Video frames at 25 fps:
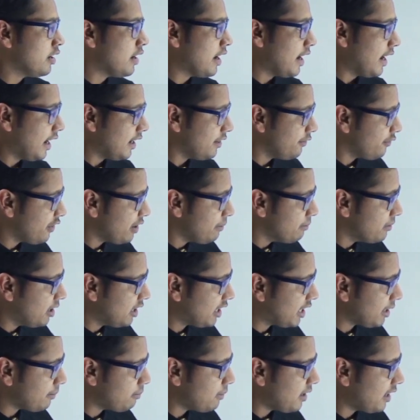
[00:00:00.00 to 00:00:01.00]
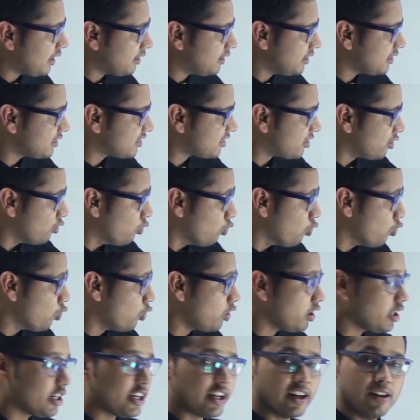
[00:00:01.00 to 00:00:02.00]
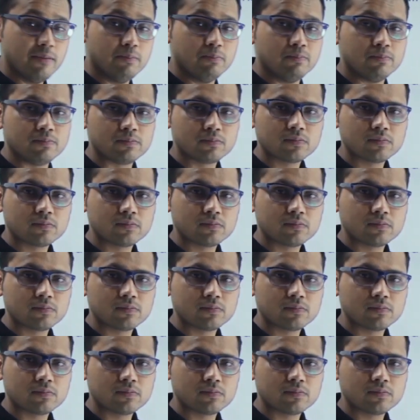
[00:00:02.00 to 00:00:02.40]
and we multiply this whole term